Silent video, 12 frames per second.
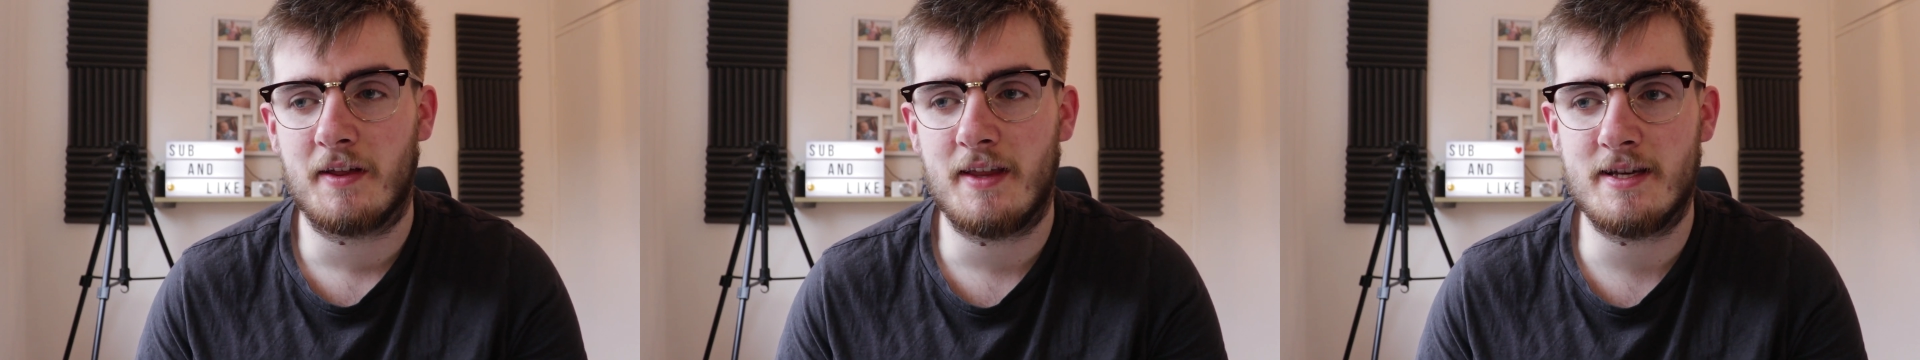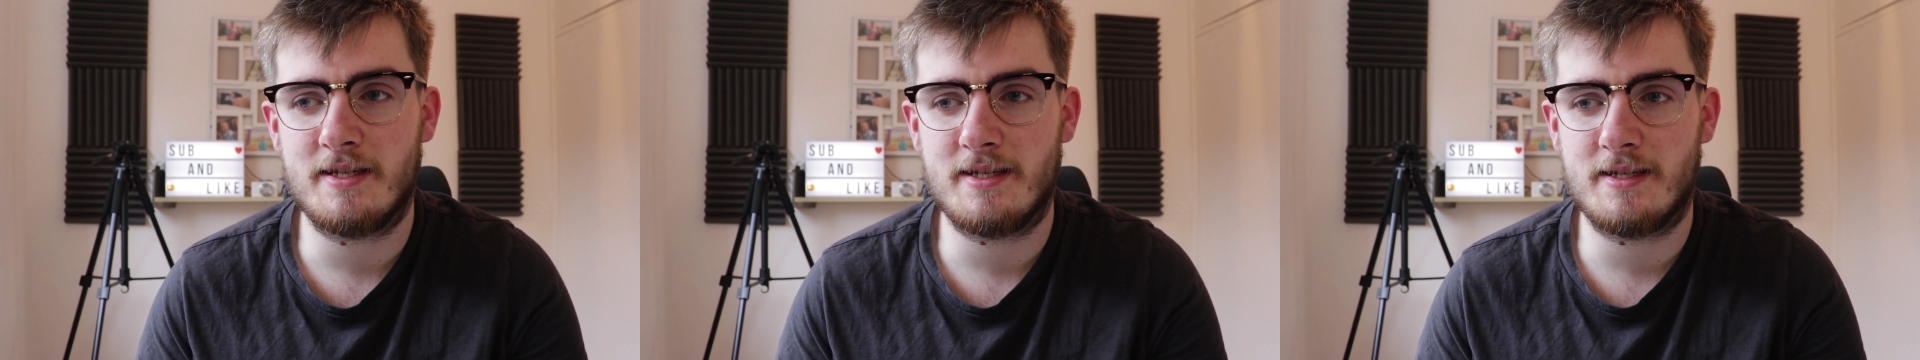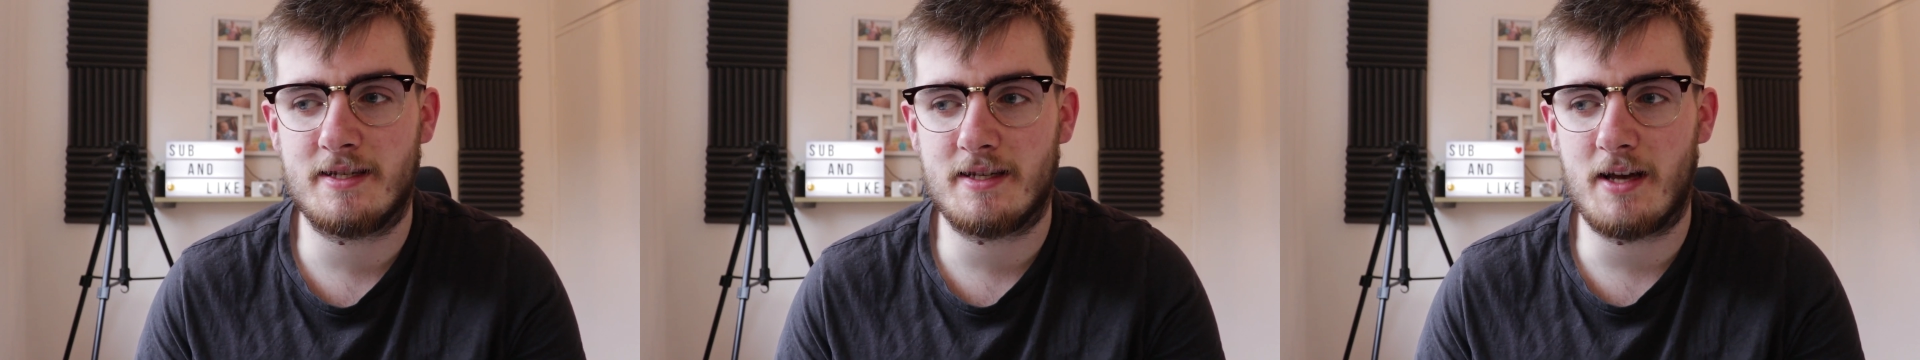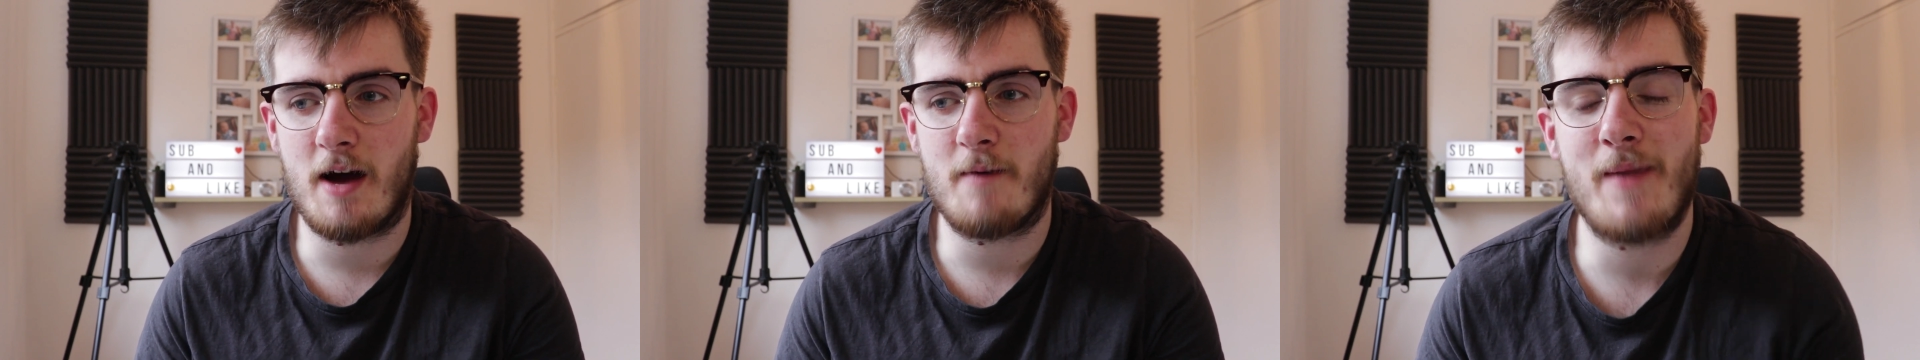This is
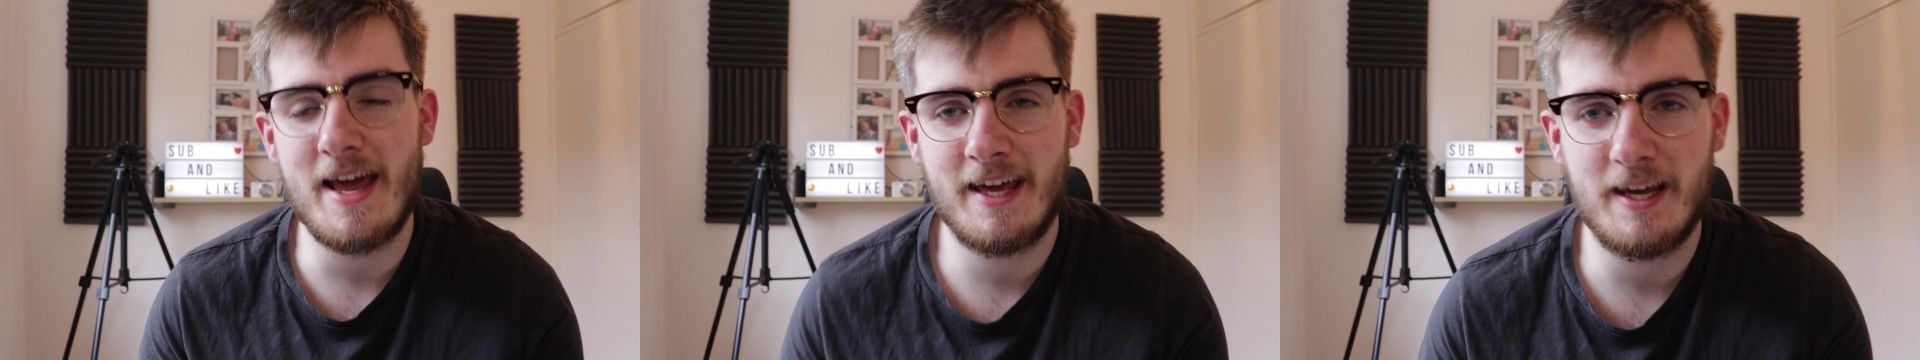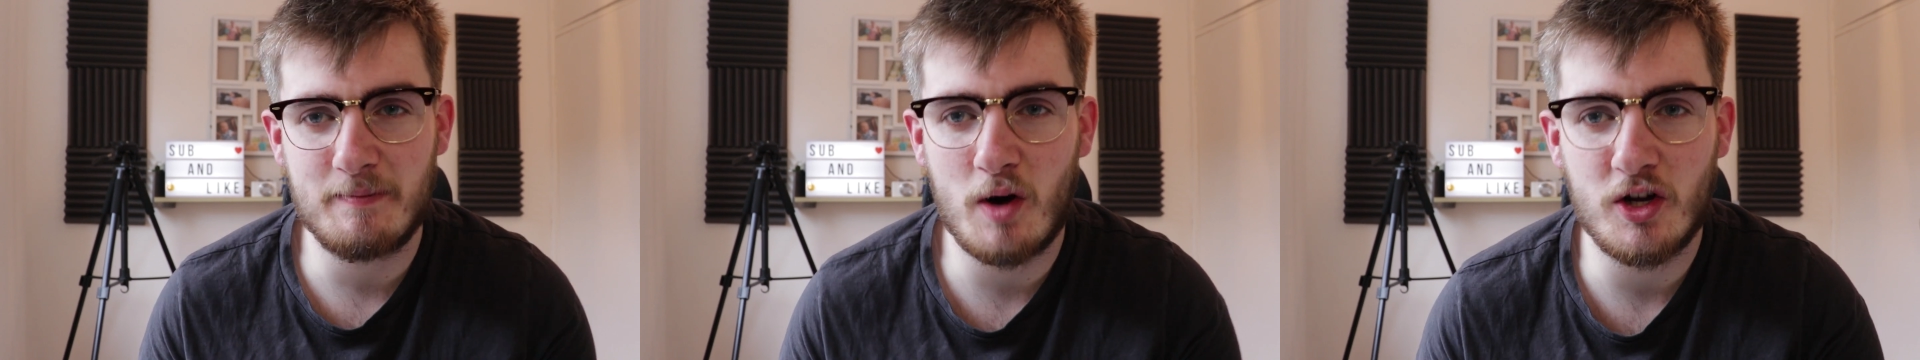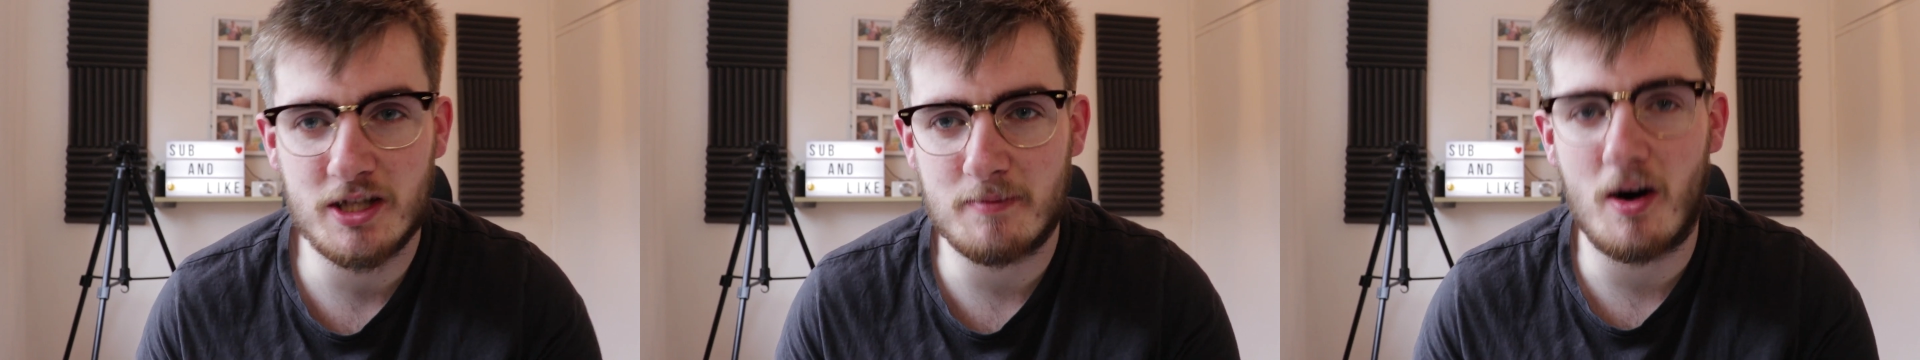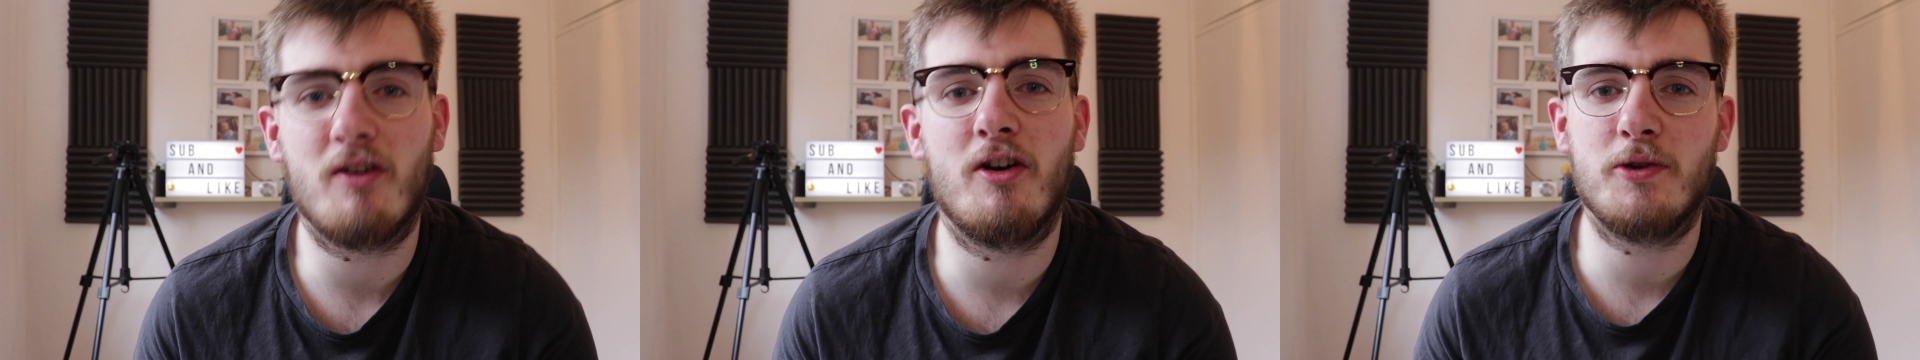I'm making my
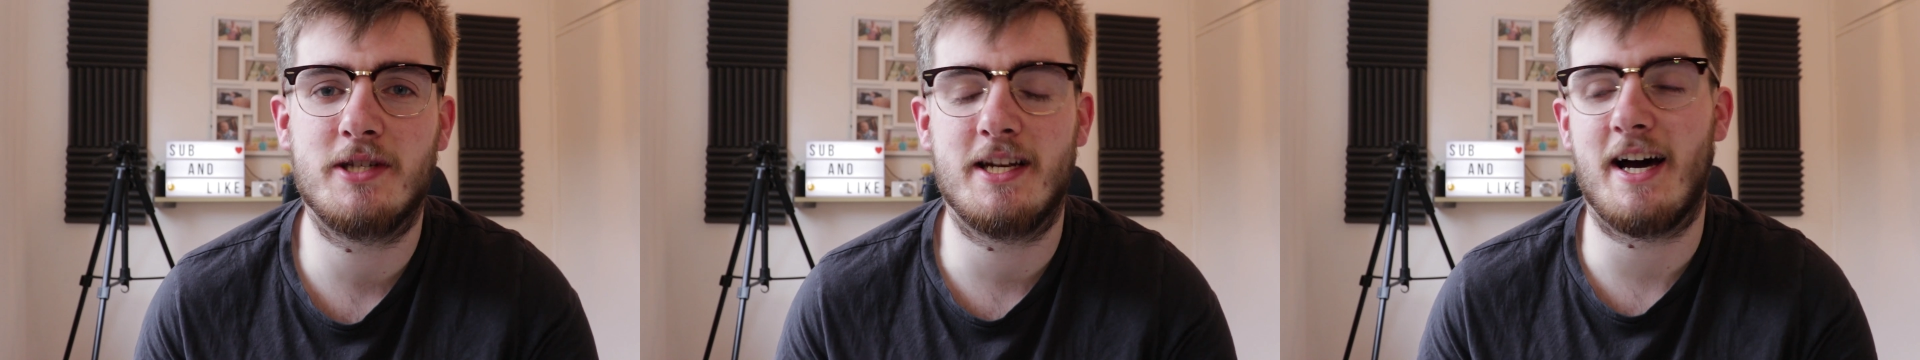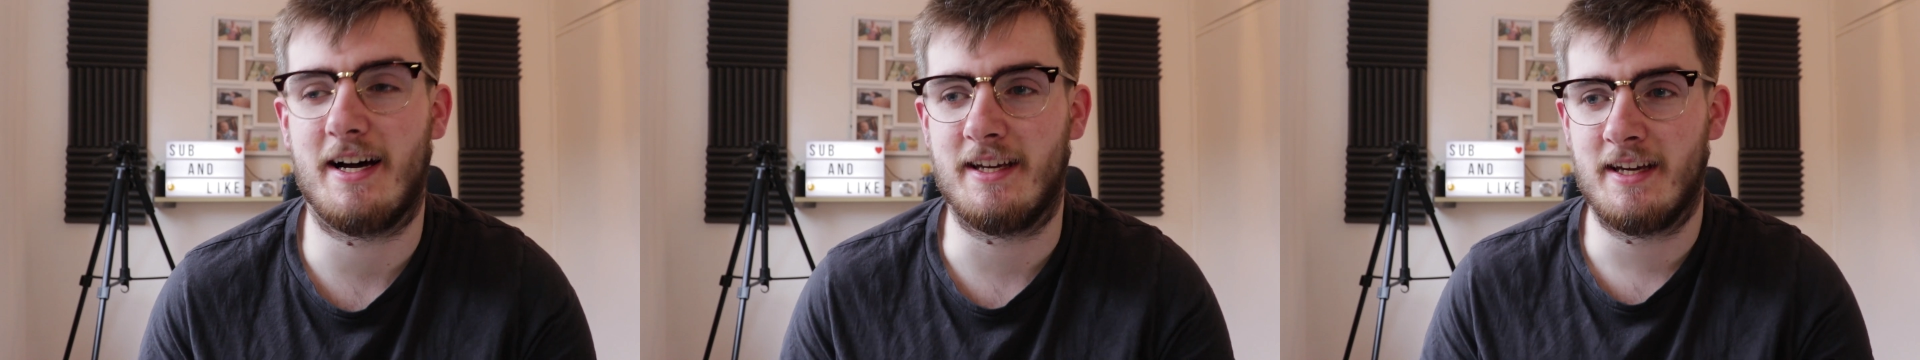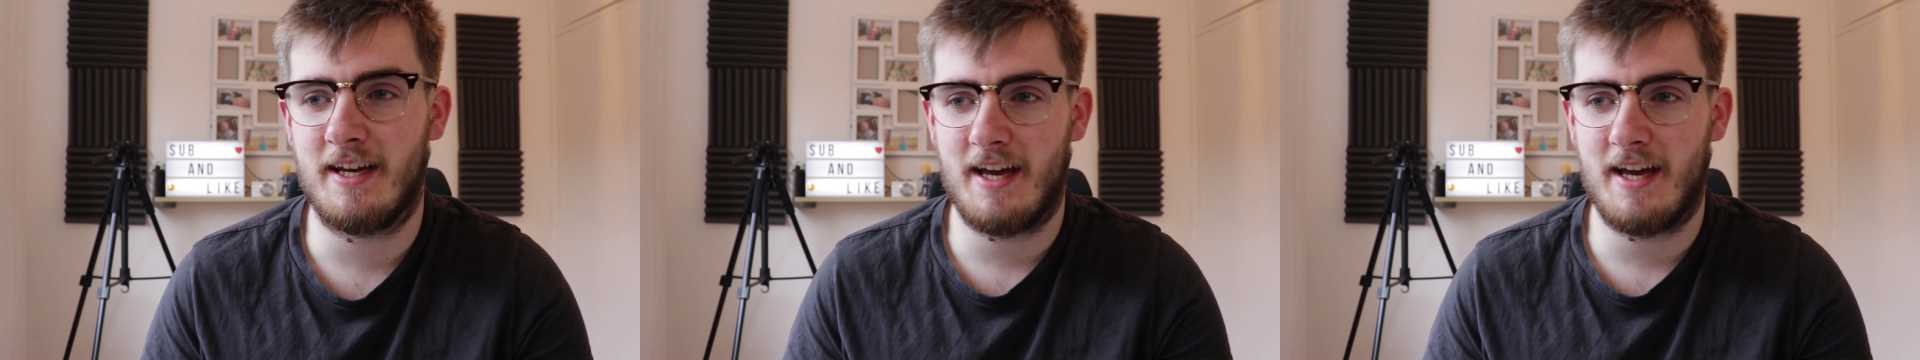tomorrow today